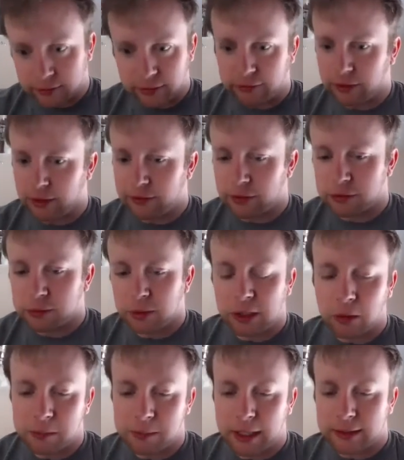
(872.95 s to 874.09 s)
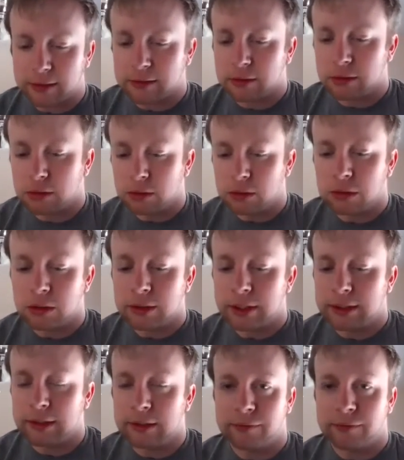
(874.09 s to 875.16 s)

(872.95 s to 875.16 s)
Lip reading: it for the first week going back to school.